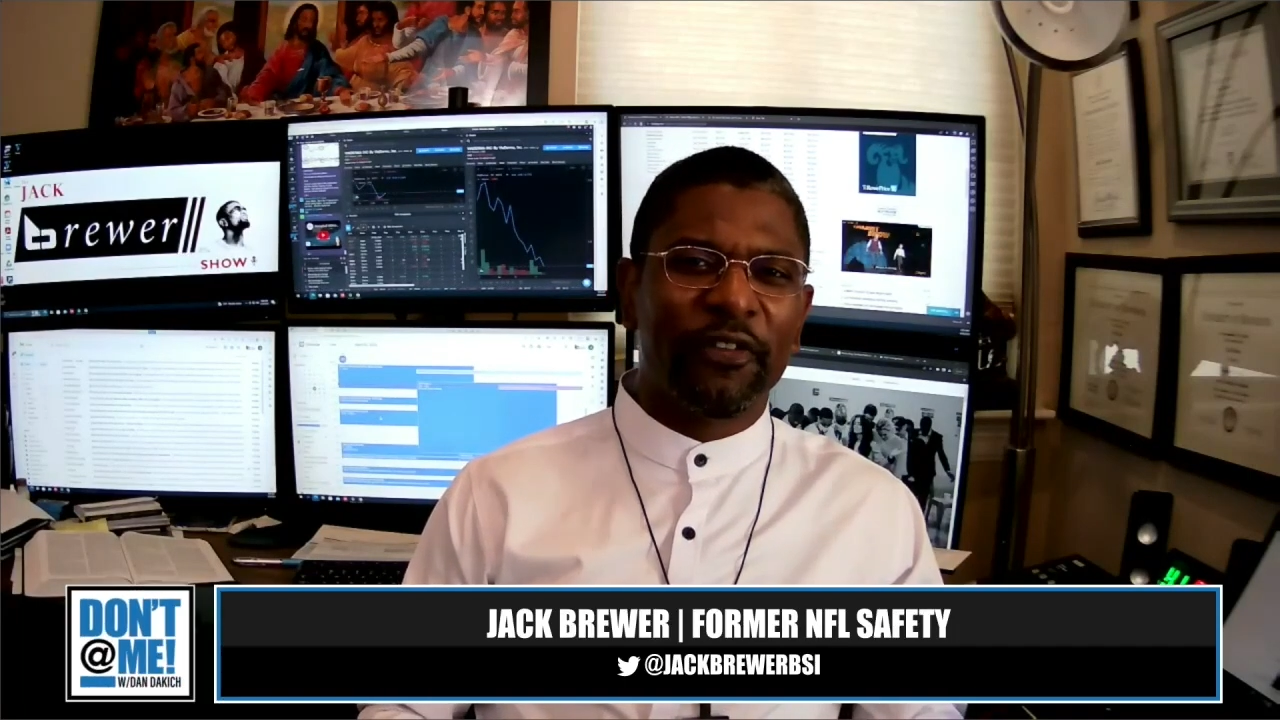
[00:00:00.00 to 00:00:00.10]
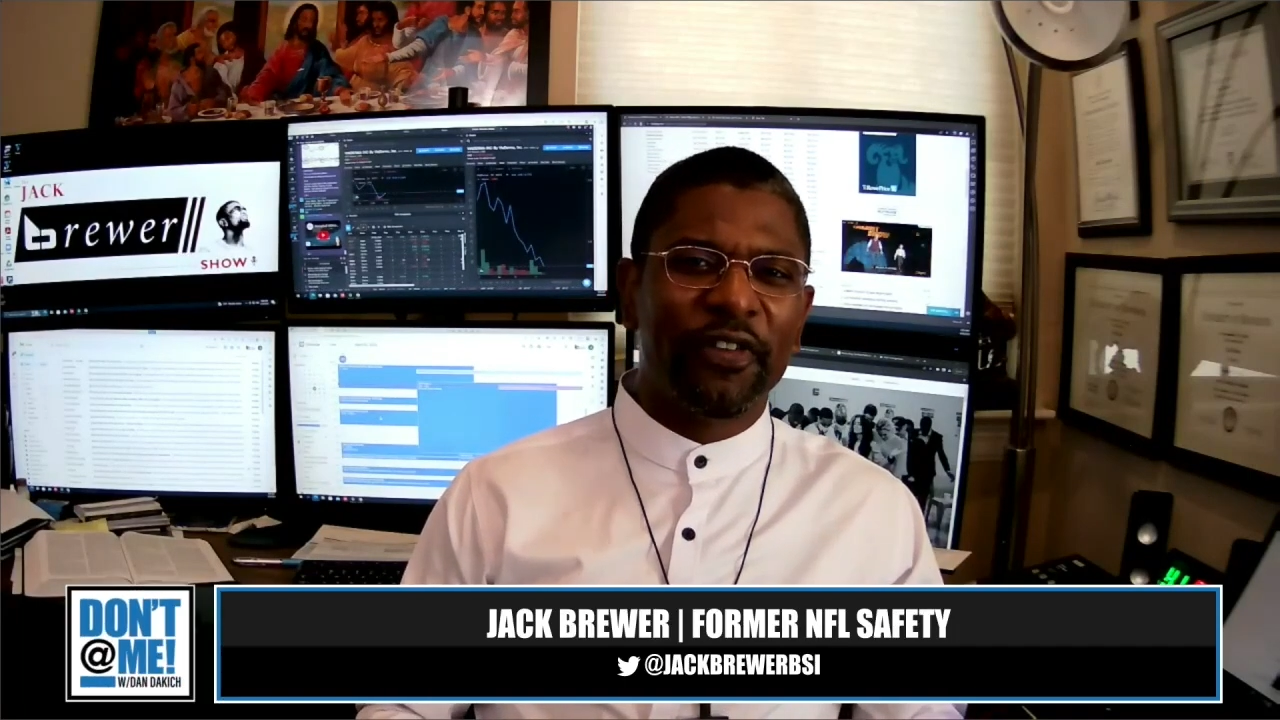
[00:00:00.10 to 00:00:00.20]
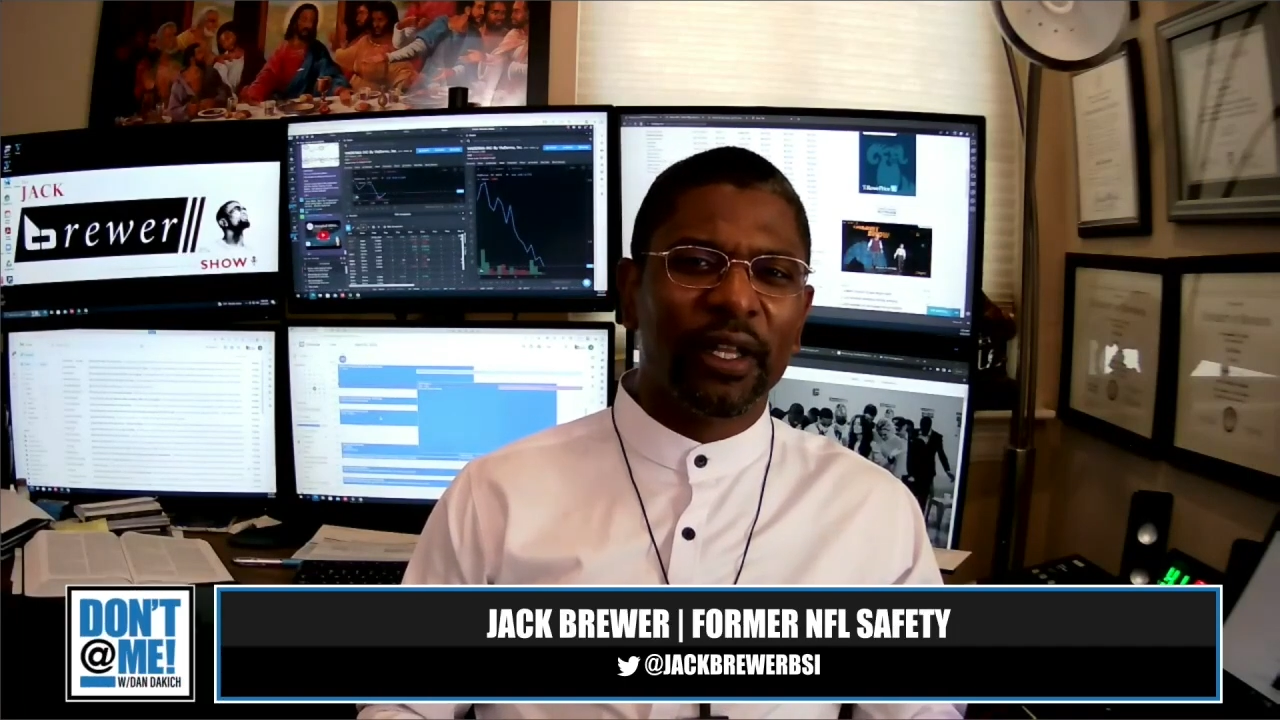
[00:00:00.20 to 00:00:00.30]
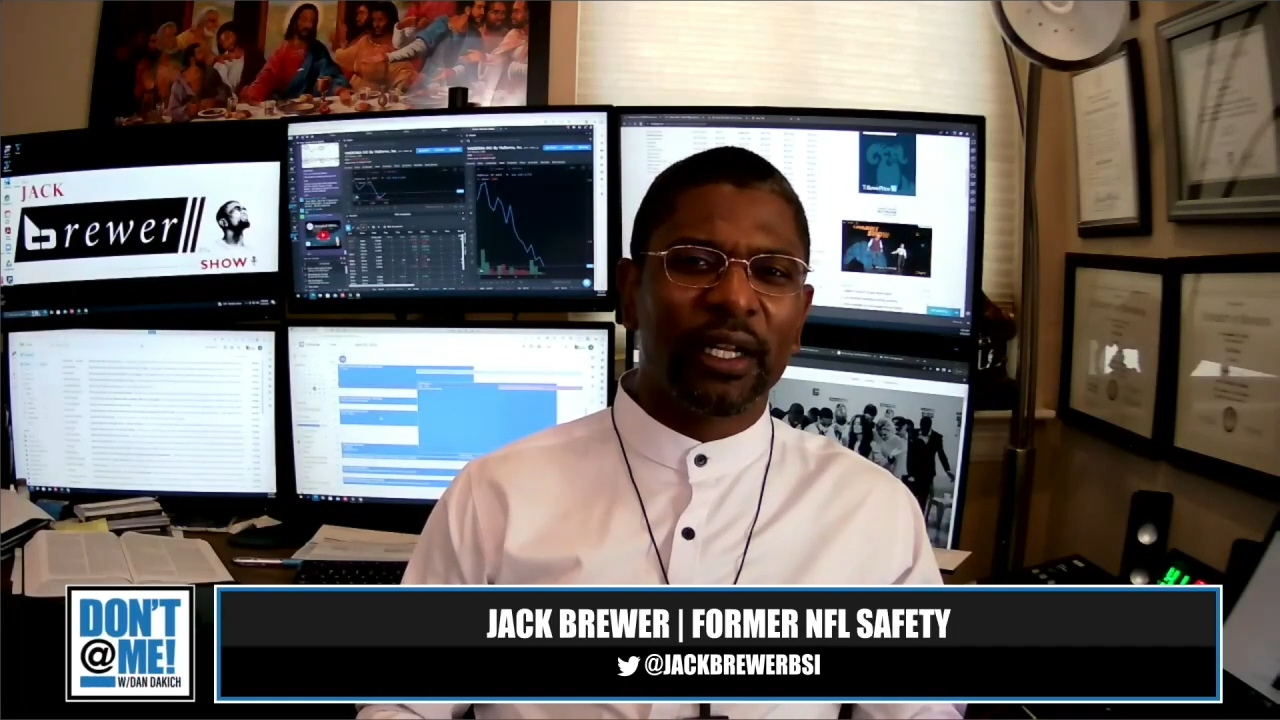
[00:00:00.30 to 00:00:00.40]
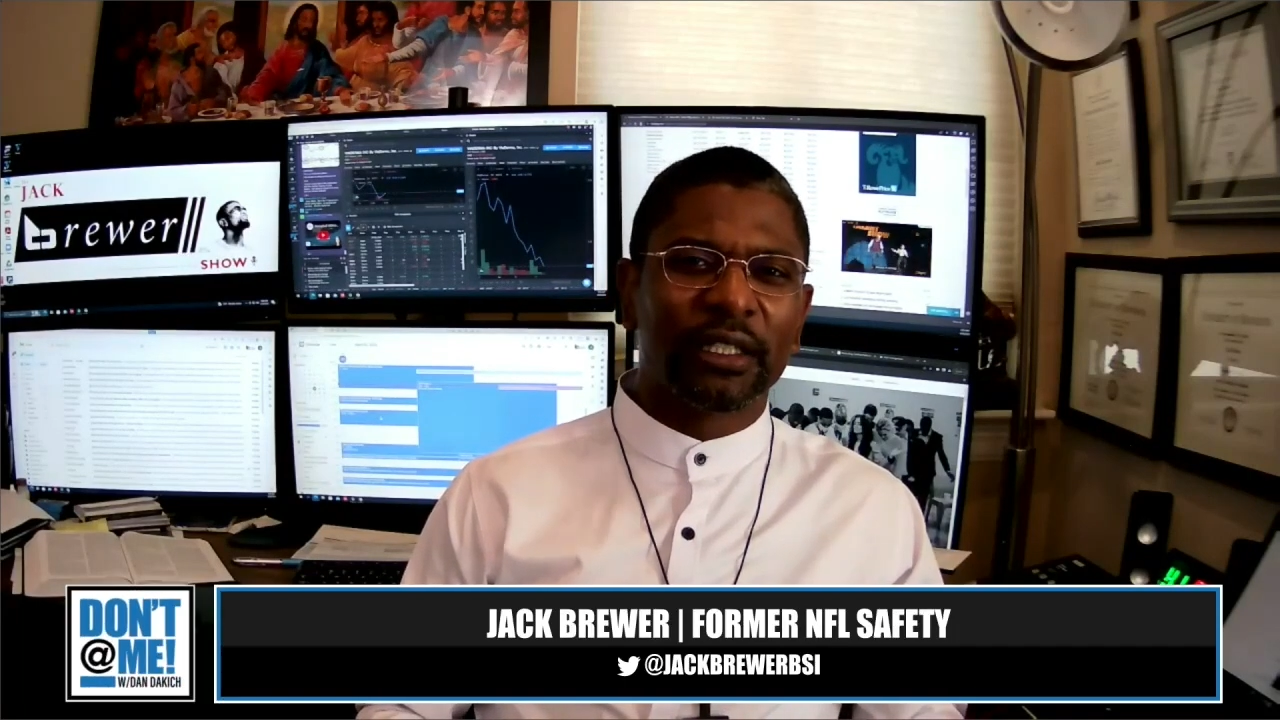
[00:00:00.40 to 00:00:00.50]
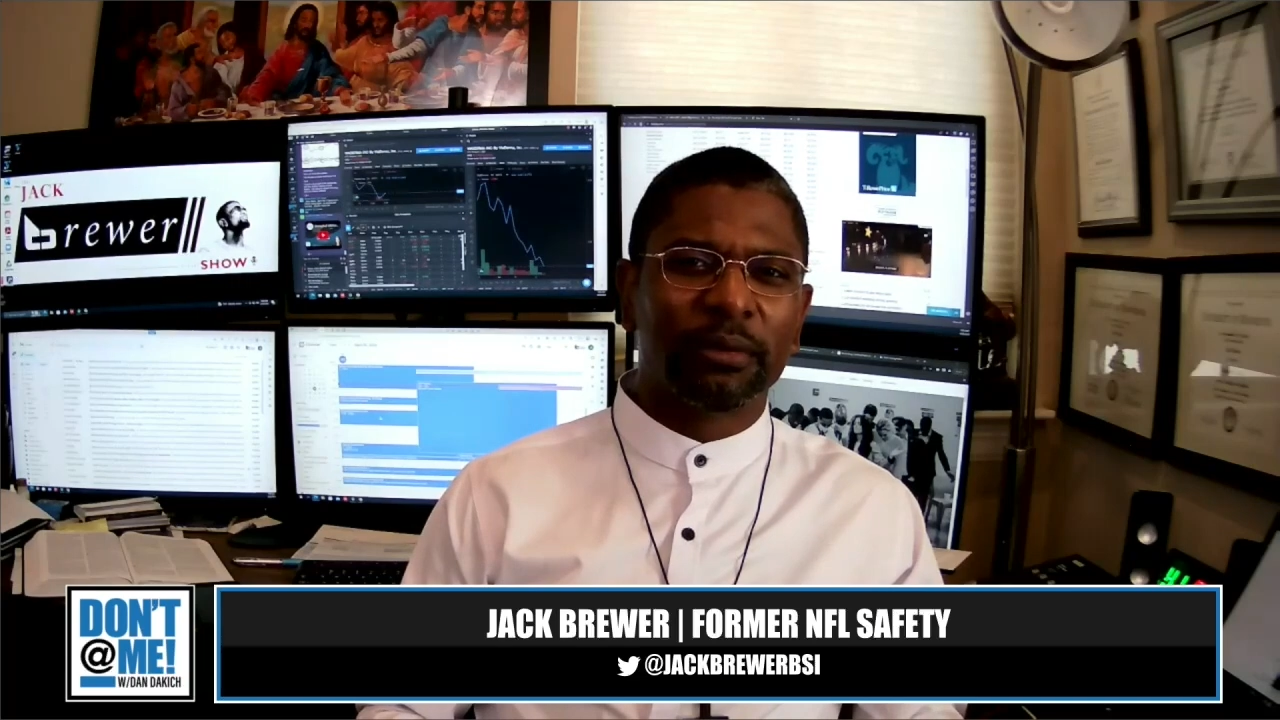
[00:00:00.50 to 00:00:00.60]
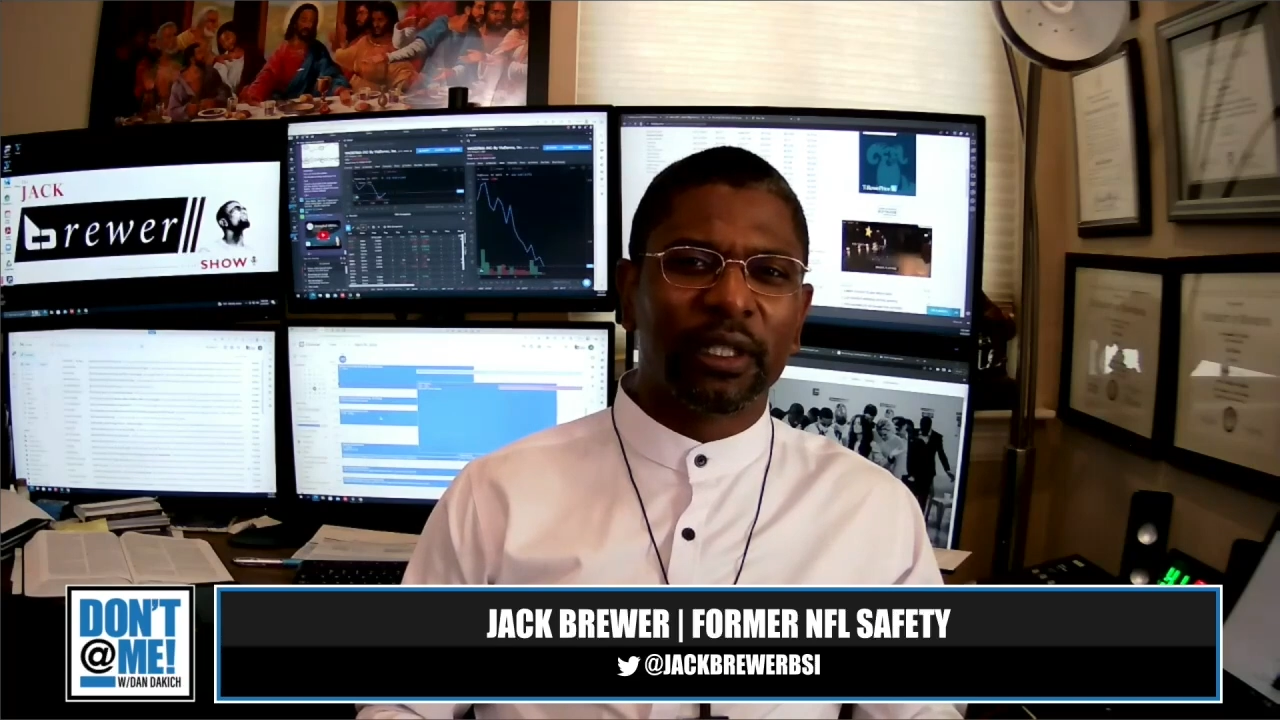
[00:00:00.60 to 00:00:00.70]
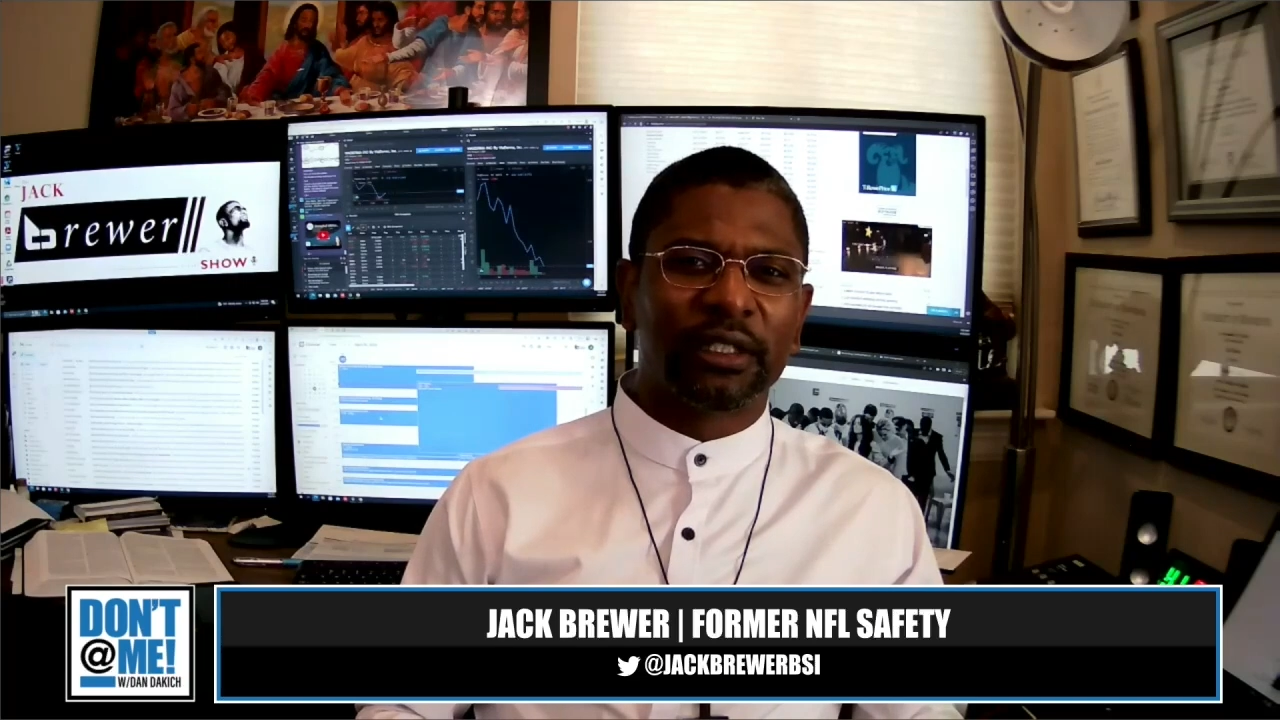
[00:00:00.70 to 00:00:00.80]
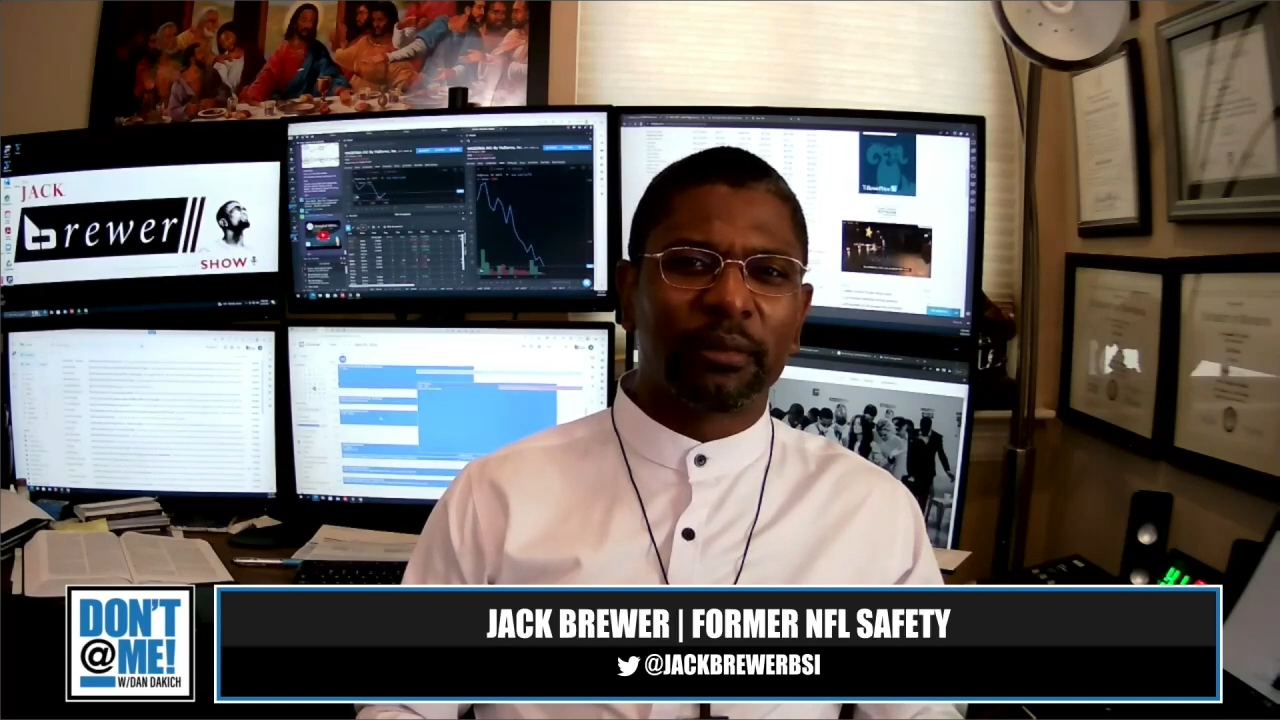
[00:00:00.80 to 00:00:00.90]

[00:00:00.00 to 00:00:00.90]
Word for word: feel it as much